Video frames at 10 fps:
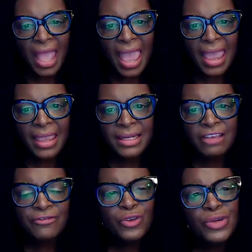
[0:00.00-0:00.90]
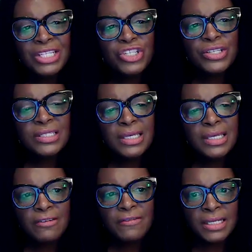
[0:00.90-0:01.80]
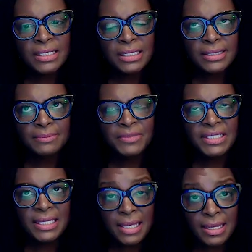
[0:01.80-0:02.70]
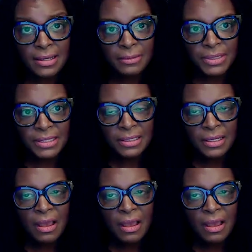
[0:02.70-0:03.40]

And if you could just give us some tips